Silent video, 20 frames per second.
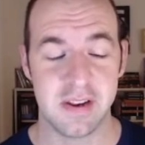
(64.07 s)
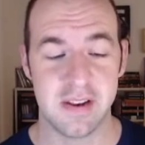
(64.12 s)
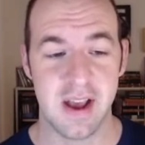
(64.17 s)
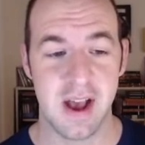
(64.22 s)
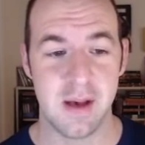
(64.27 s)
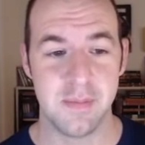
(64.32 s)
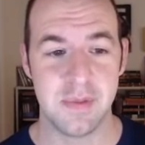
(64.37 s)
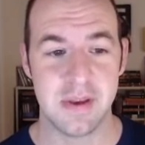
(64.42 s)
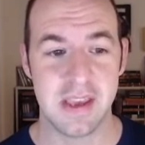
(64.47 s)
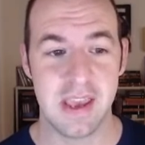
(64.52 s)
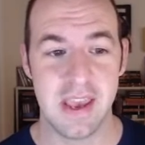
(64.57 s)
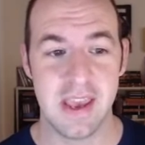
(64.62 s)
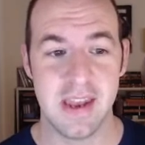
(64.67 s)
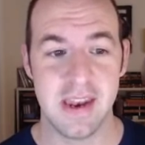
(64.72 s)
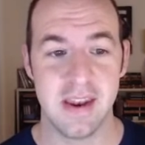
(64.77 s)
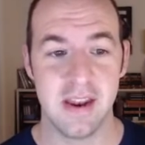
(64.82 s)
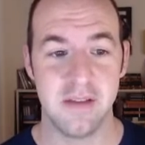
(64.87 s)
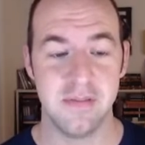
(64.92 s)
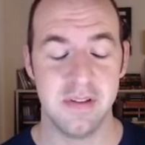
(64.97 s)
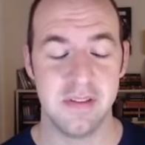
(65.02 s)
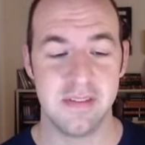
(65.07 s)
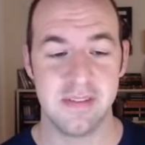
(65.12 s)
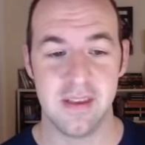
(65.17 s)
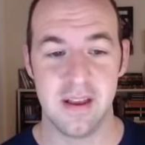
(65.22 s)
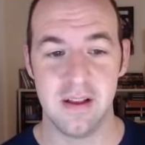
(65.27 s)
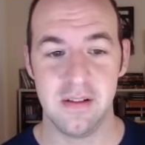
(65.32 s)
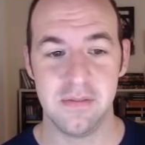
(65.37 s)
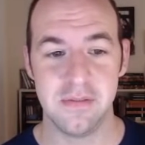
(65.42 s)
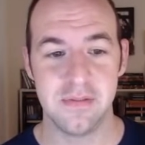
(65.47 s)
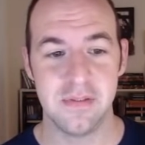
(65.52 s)
topic in and of
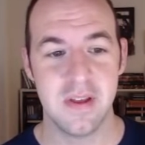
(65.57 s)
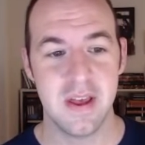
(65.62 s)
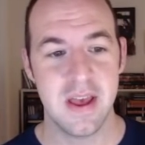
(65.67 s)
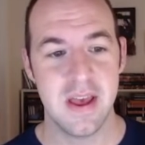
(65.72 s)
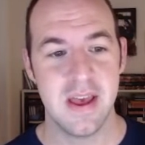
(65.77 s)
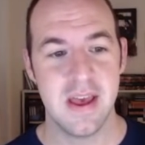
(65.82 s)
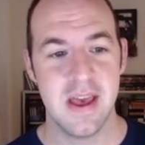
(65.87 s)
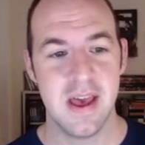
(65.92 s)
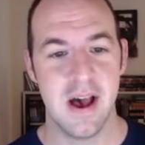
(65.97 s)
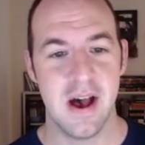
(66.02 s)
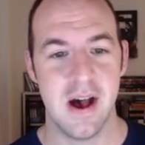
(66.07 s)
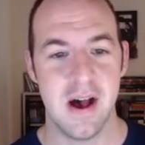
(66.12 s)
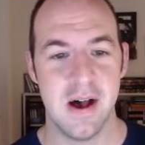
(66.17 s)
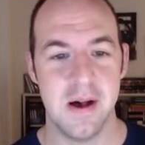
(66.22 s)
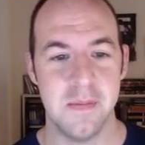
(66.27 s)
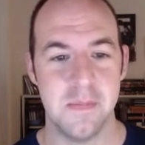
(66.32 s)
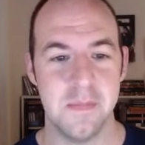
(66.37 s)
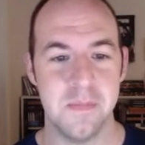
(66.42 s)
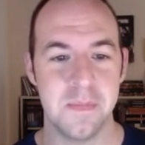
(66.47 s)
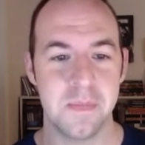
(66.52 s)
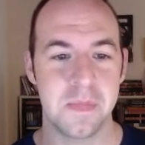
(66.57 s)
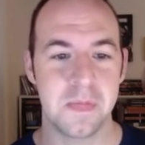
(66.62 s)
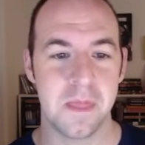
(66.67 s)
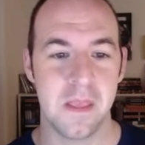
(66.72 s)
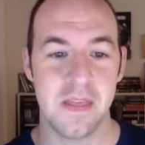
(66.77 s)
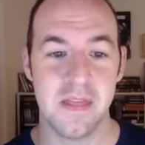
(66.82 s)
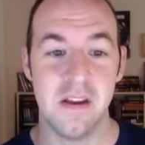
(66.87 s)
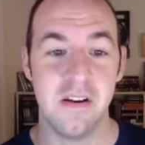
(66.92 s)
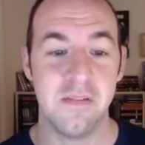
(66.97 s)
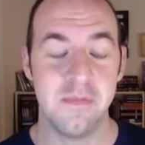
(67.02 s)
itself.
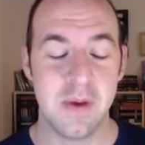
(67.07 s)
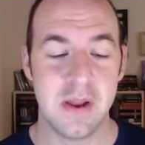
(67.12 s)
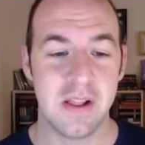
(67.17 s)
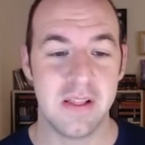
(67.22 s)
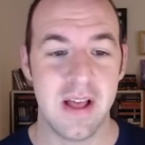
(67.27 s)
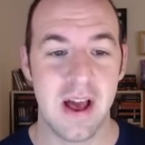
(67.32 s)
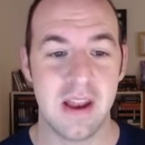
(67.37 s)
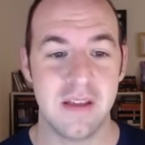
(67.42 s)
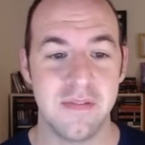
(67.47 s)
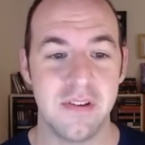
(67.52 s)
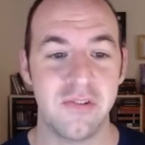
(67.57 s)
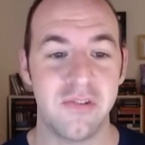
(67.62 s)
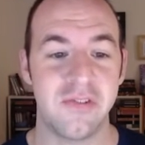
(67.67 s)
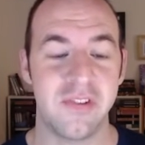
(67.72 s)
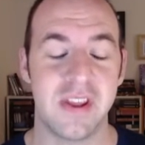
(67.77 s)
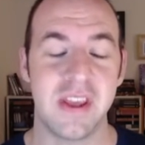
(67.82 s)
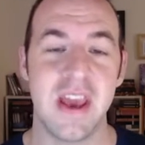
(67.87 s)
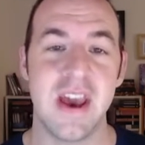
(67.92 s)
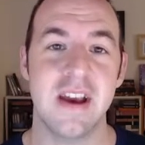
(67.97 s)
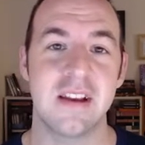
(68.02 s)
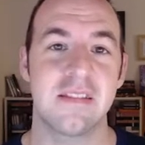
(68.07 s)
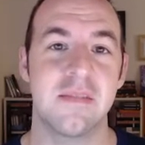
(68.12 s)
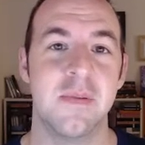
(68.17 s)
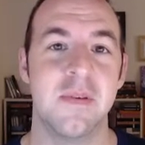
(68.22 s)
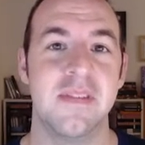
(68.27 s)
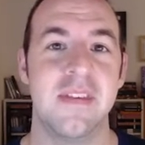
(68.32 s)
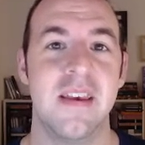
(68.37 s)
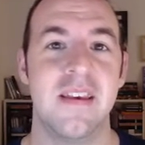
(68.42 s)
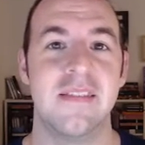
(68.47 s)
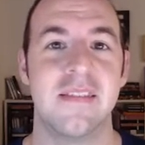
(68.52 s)
There have been a lot of interesting
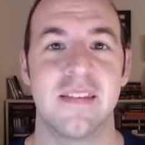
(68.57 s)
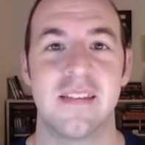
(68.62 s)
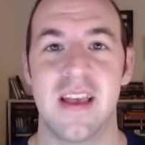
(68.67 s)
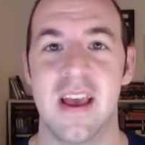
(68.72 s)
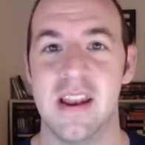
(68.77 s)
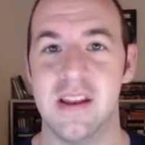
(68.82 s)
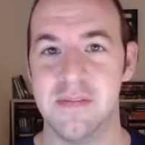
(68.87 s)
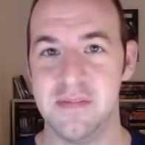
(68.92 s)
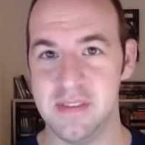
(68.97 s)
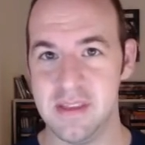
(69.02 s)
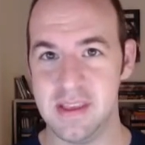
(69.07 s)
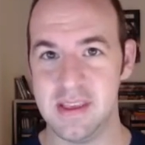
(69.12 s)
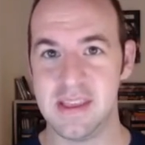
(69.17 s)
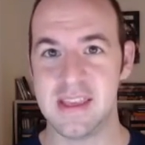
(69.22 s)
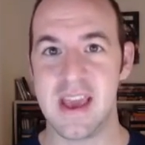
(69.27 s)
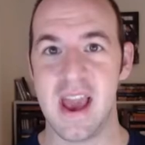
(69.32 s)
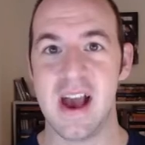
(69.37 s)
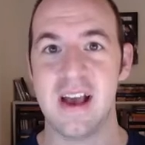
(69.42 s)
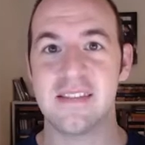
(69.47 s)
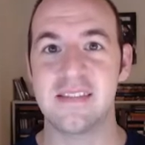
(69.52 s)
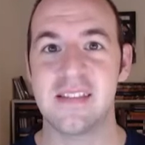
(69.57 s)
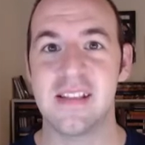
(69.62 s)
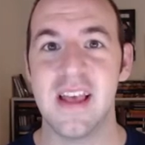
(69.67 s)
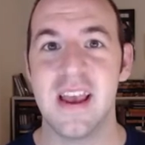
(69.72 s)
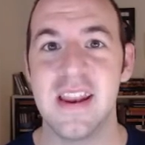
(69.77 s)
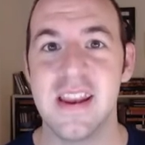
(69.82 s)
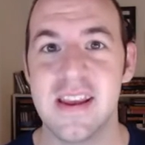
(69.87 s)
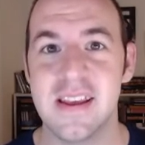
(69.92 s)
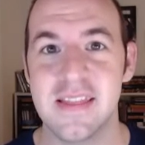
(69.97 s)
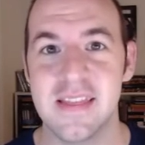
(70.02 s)
exposés on kind of the
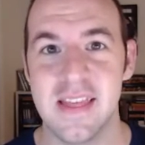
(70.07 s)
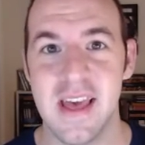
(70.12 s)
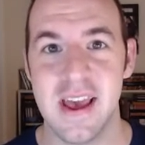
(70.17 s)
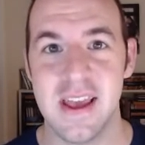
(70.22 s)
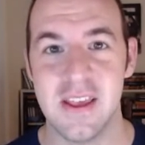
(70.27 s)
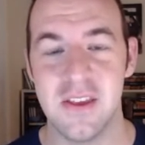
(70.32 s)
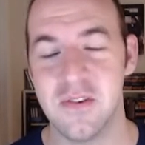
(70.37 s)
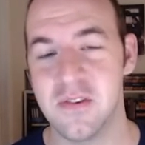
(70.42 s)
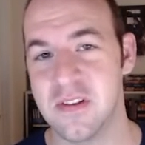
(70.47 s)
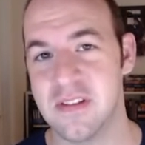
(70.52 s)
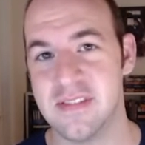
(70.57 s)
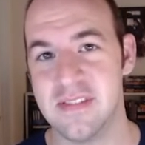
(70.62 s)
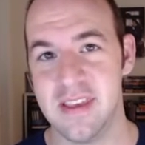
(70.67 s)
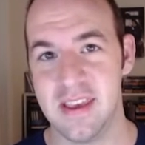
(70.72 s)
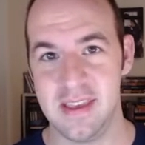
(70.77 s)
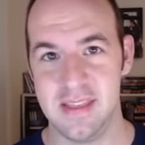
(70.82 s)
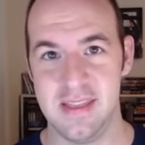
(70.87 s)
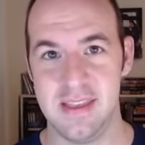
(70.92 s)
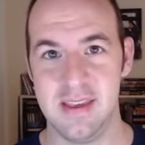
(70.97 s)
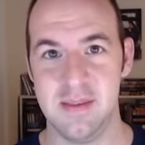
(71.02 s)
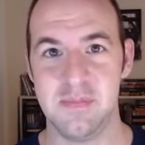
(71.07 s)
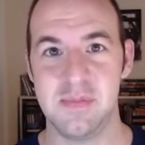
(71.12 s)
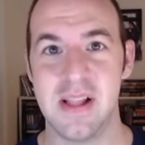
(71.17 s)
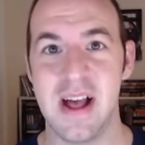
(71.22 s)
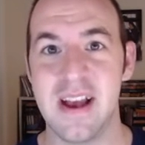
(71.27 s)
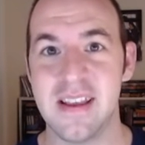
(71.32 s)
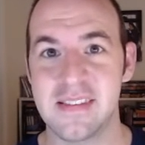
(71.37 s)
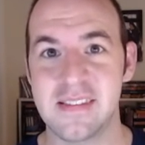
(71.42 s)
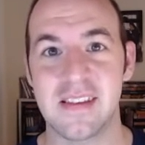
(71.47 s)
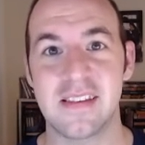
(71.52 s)
gaslighting that you could say the
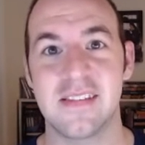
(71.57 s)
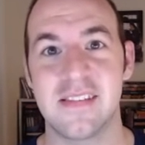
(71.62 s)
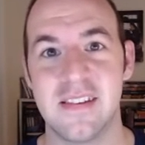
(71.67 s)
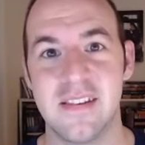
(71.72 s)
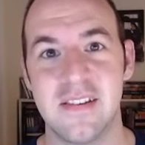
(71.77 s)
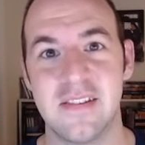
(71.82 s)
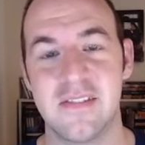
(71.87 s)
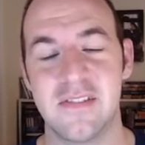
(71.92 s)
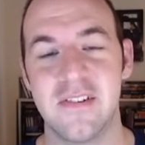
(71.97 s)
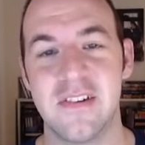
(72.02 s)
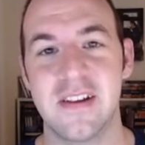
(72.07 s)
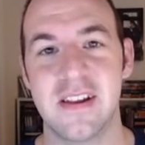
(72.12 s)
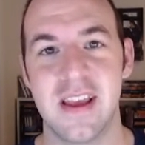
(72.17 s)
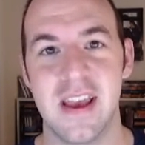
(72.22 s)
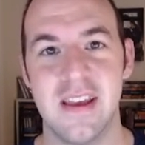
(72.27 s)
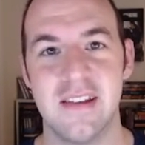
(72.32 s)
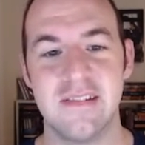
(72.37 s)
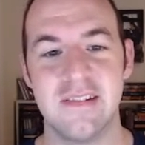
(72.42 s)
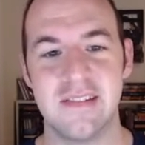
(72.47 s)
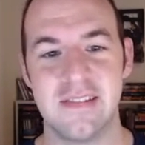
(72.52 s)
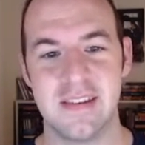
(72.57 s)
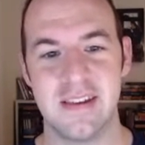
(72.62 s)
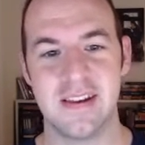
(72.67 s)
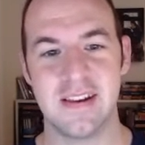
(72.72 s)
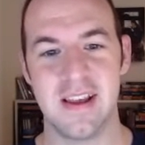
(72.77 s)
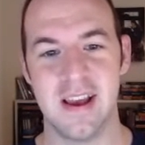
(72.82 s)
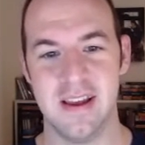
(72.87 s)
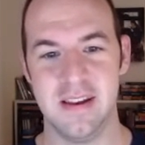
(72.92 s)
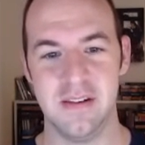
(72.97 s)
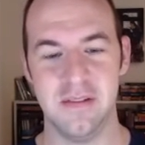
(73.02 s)
plastics industry engages in,
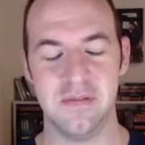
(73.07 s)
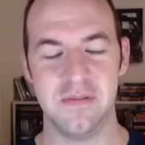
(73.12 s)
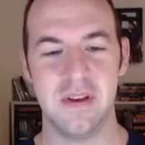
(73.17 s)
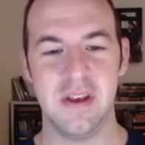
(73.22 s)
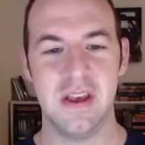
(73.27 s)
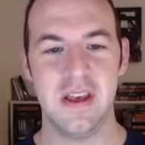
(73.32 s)
kind of